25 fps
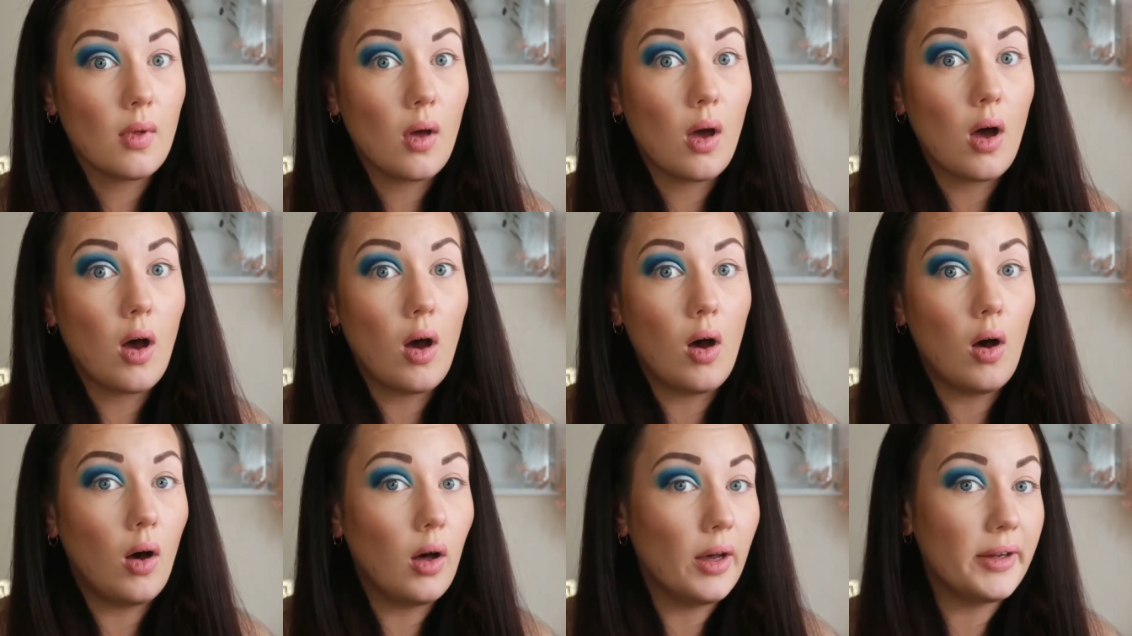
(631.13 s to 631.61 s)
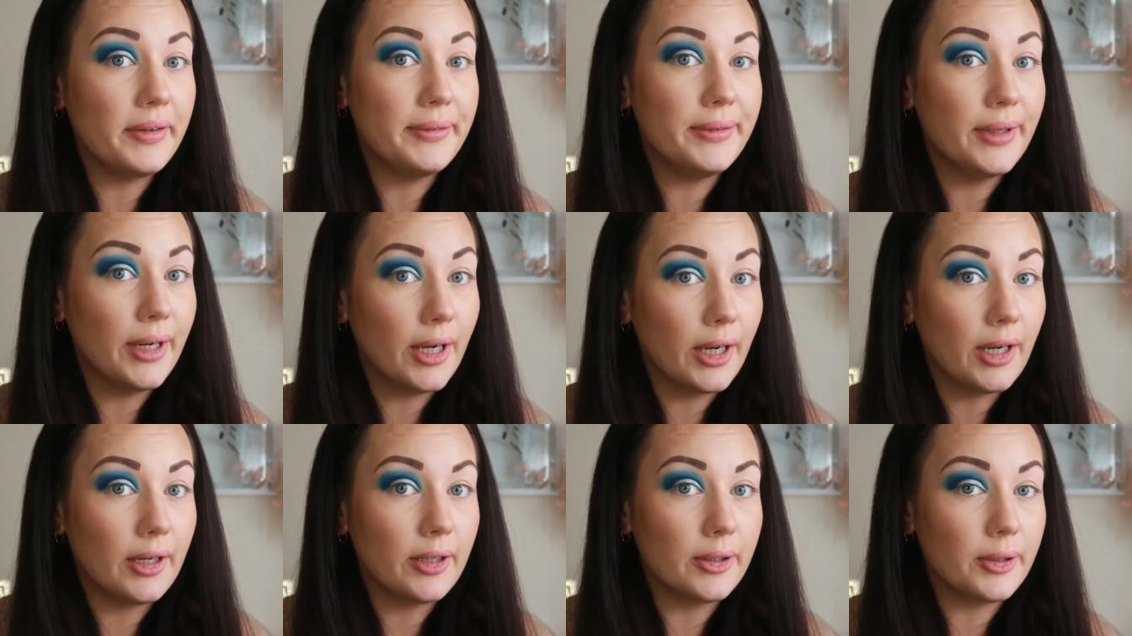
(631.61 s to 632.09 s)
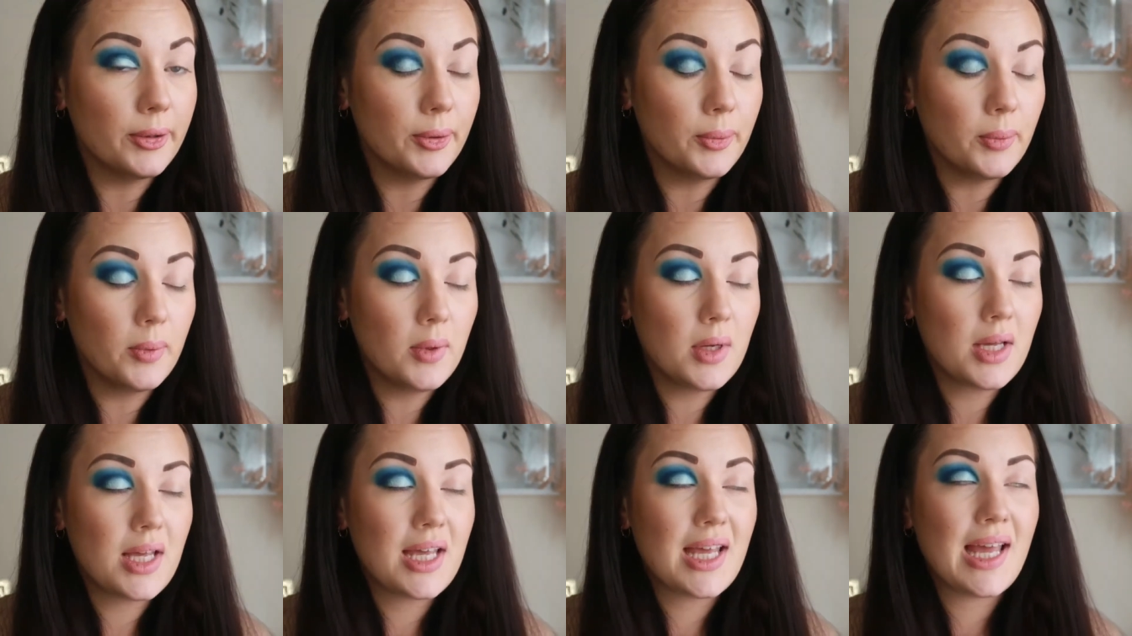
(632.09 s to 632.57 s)
I know,
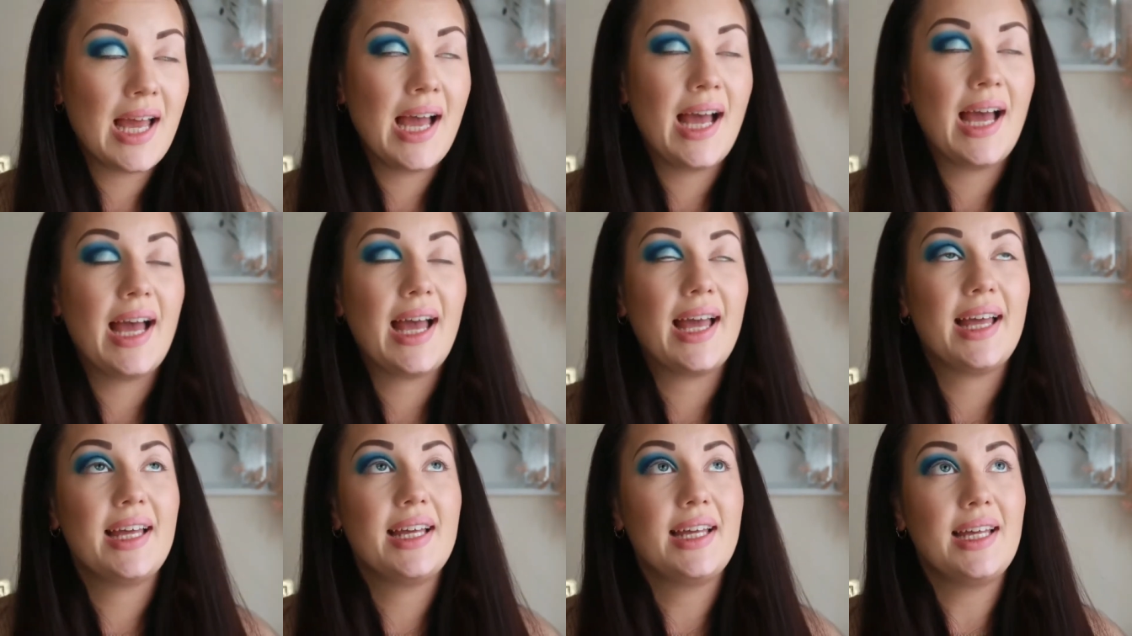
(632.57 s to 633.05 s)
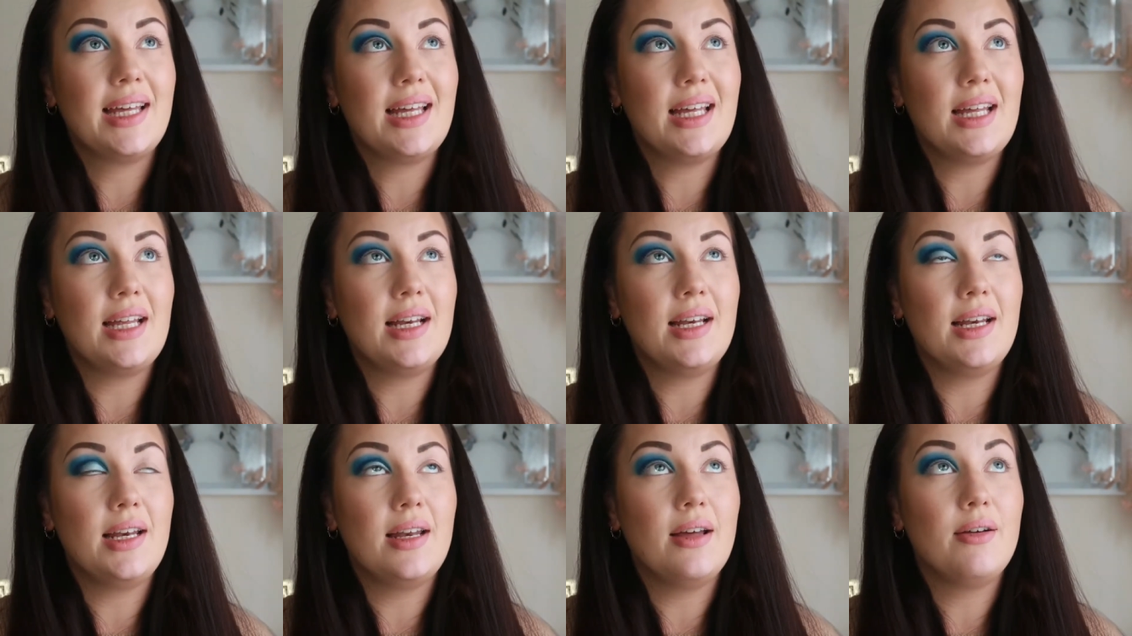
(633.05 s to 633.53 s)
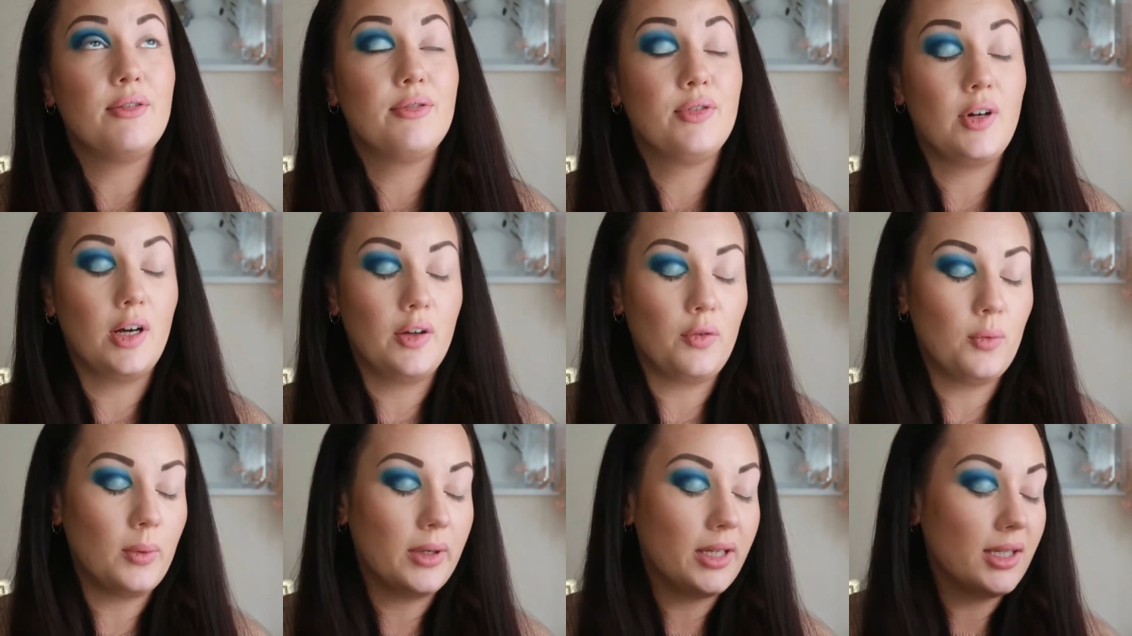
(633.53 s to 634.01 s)
in
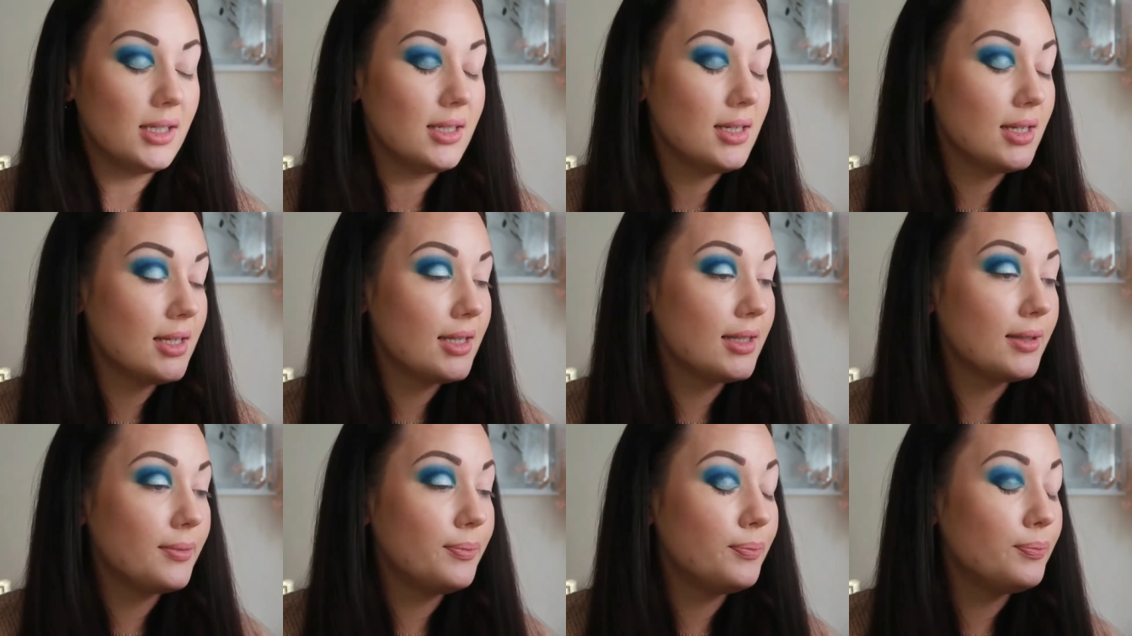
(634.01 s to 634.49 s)
5 weeks.